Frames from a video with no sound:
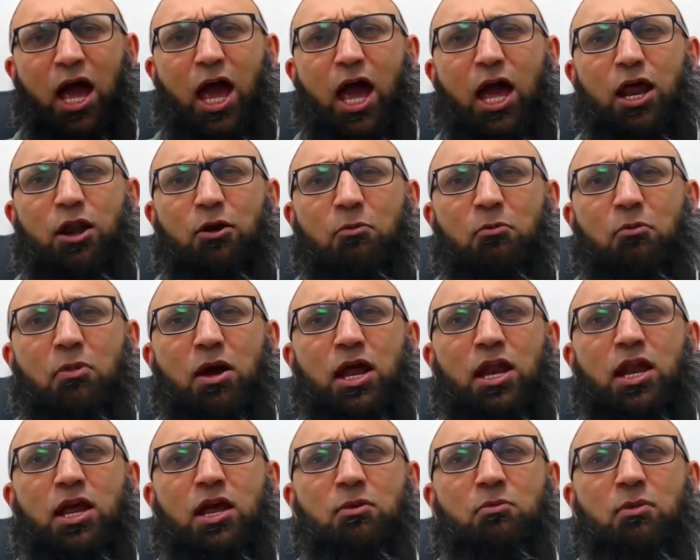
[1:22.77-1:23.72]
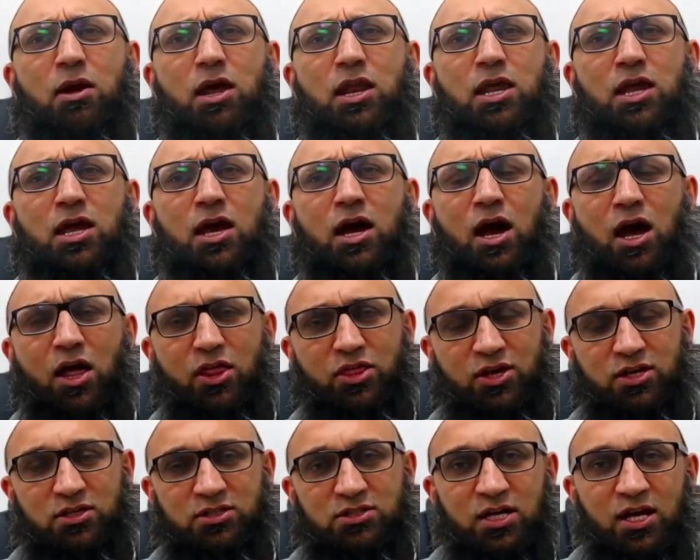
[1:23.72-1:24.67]
and many, many
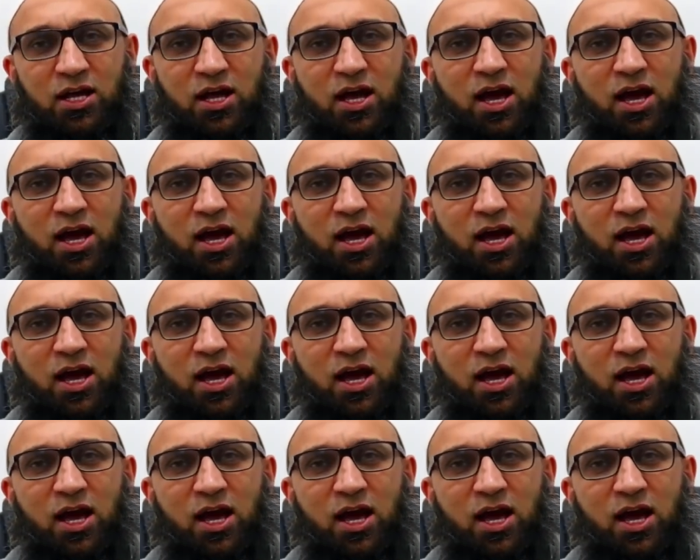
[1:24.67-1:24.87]
others.